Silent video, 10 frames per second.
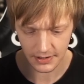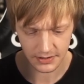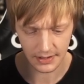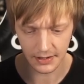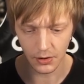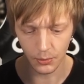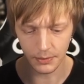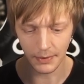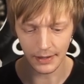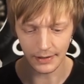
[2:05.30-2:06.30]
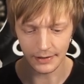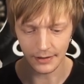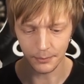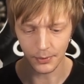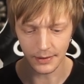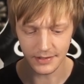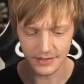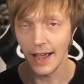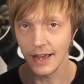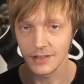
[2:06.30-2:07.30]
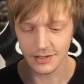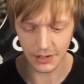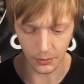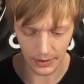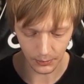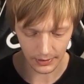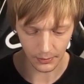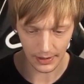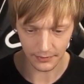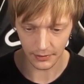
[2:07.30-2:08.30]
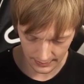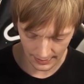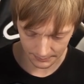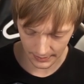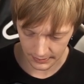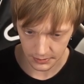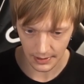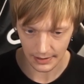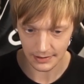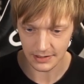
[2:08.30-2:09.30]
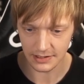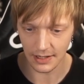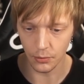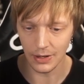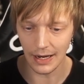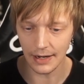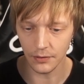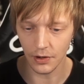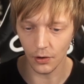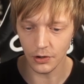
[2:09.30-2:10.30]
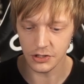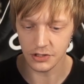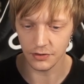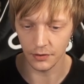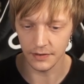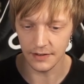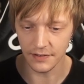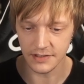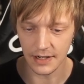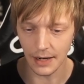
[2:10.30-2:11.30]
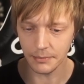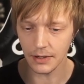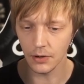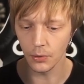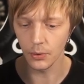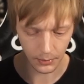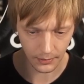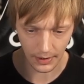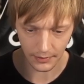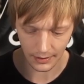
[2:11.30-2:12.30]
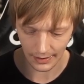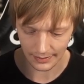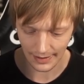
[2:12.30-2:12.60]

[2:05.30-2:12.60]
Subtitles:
just gonna go with my little prince and just go in with the graveyard. Yeah, I'm gonna do that and just rely on the archers on defense here. I'm gonna go with the graveyard like